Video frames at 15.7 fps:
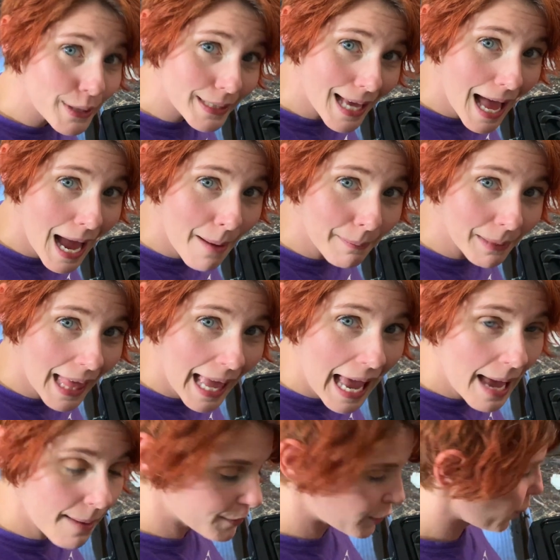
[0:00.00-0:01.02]
time
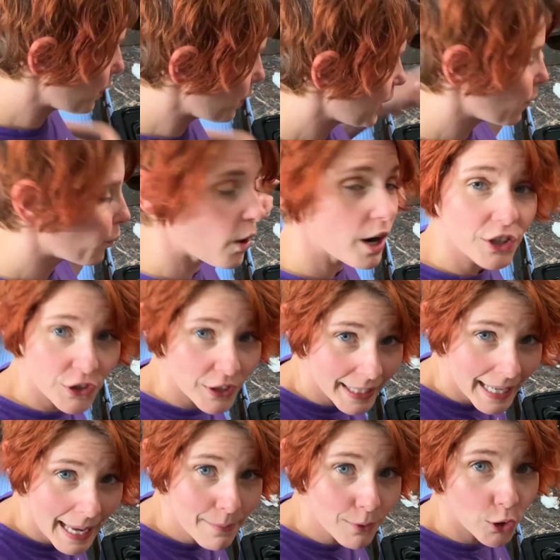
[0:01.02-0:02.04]
lapse so we can watch the
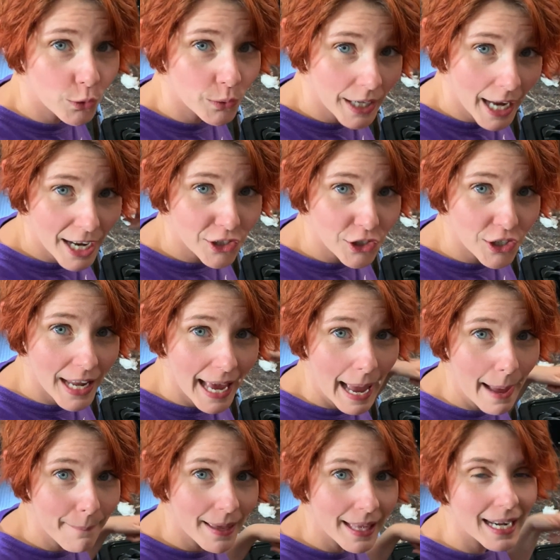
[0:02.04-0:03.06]
chemical reaction
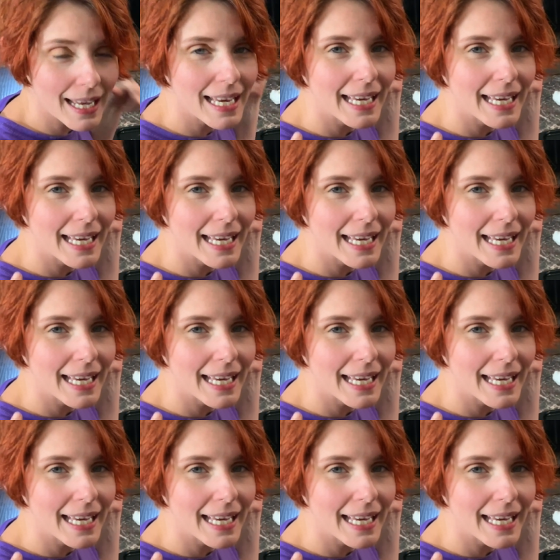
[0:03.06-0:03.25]
happen.